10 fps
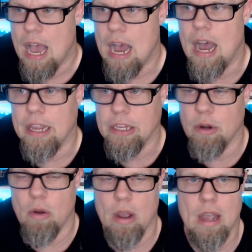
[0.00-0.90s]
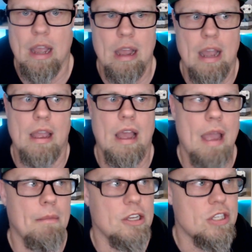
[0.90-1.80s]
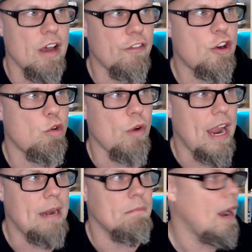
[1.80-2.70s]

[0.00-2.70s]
You know, I myself create